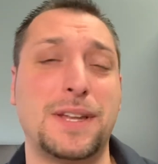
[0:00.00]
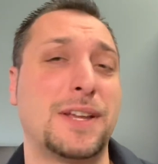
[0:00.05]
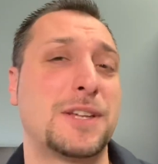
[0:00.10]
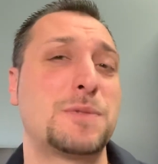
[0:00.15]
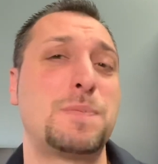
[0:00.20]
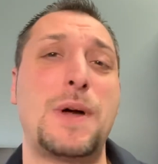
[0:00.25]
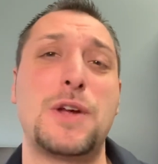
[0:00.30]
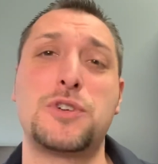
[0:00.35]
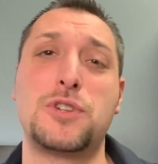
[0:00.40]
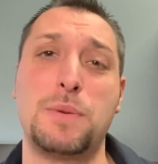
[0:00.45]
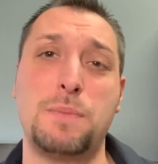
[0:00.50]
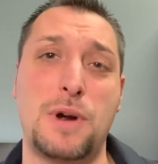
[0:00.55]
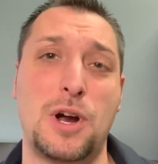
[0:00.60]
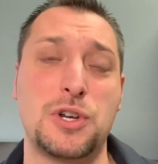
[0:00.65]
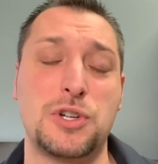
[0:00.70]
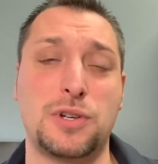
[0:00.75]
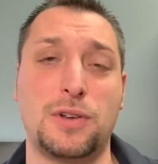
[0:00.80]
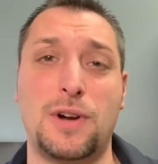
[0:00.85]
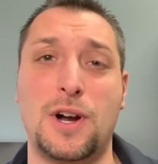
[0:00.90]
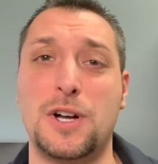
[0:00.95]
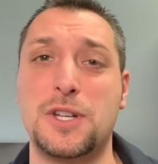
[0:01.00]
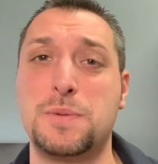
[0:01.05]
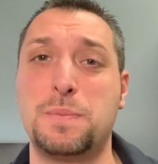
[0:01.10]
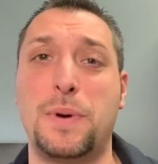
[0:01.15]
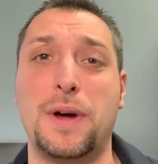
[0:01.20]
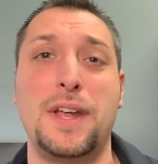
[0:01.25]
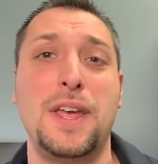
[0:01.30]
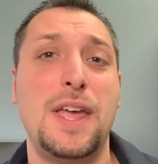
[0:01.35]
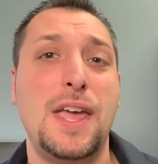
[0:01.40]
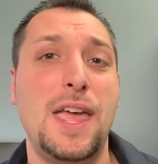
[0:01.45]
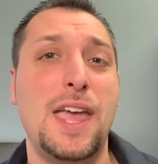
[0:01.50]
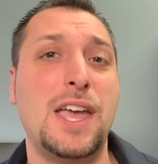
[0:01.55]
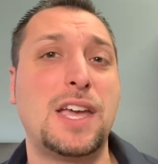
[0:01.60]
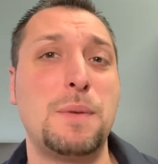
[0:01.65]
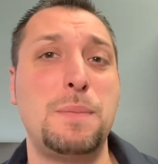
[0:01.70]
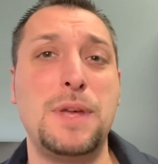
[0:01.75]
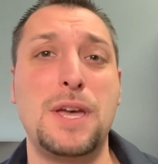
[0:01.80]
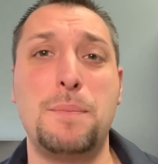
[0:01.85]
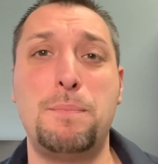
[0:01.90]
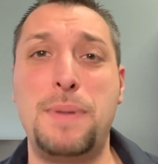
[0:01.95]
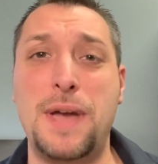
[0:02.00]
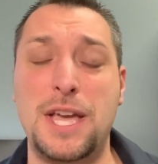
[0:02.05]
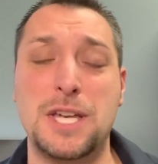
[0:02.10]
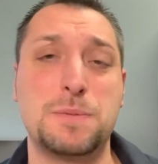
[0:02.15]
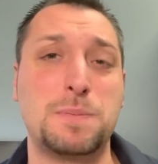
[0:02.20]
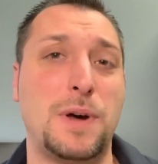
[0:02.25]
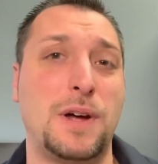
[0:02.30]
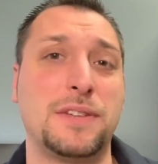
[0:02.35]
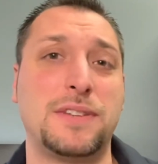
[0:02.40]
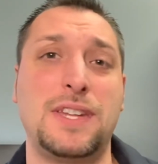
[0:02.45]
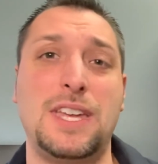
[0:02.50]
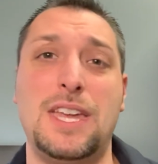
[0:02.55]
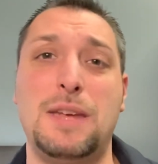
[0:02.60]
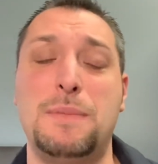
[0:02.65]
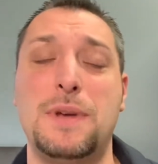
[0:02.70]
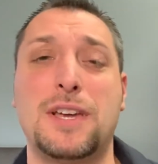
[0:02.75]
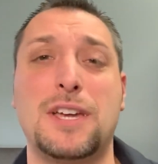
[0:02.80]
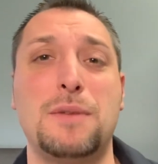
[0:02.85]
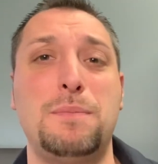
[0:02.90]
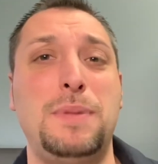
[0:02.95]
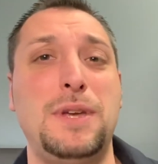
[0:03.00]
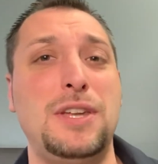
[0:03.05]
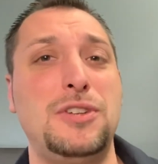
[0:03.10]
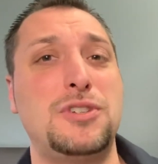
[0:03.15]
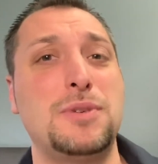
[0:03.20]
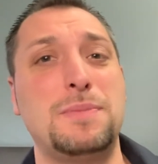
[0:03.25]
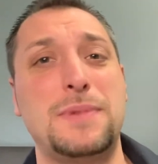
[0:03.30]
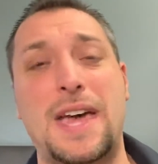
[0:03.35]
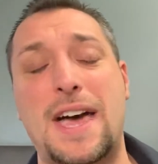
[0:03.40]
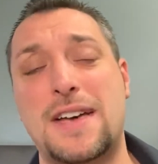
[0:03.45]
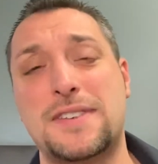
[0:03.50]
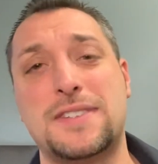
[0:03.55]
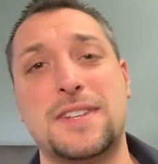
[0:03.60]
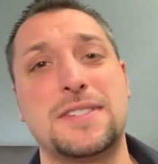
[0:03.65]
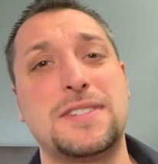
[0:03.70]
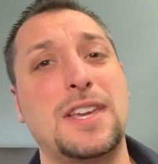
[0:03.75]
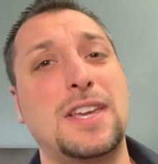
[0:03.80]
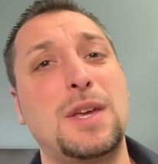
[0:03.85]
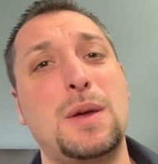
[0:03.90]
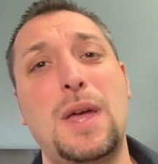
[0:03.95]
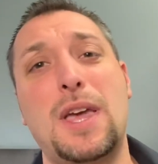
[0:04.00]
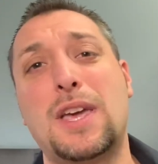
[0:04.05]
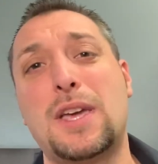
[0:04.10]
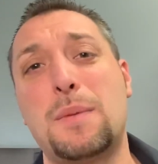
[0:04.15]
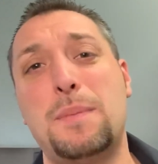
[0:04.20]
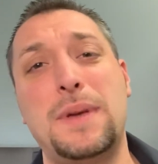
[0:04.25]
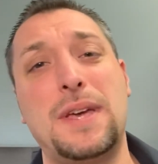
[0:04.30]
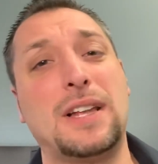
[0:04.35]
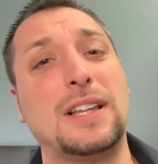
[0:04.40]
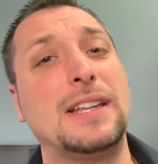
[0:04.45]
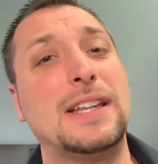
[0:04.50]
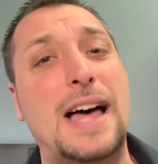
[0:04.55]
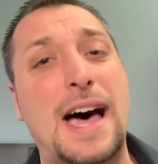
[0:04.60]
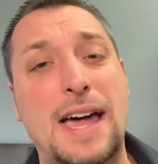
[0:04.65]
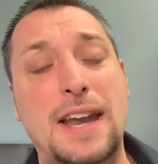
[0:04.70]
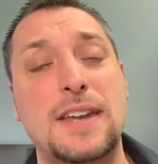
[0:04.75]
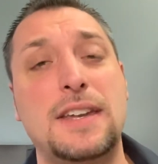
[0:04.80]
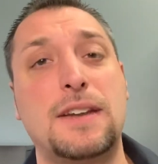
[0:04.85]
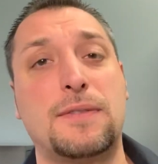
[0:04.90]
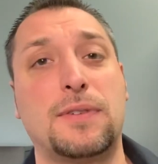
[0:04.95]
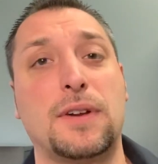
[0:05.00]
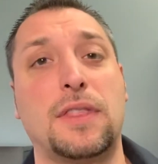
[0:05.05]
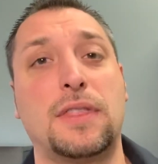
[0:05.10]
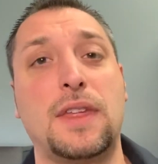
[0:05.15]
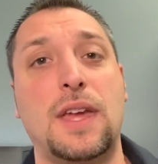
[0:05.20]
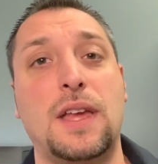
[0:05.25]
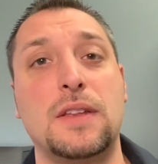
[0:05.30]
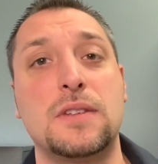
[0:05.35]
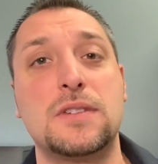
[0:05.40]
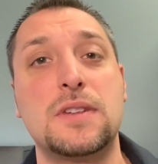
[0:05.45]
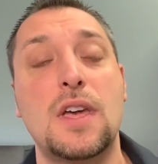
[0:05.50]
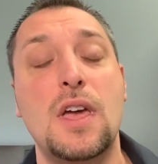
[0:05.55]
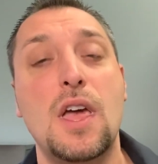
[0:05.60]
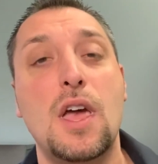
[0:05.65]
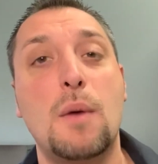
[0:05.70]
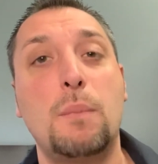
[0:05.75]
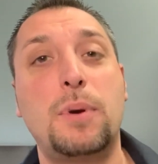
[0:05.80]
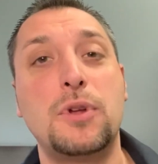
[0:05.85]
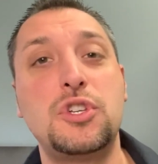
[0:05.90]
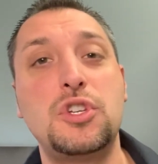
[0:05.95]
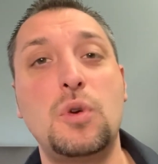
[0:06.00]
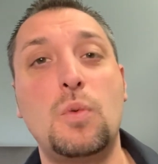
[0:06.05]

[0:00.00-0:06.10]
especially martial arts, but it could be a baseball team, it could be gymnastics, it could be a lot of different things, but you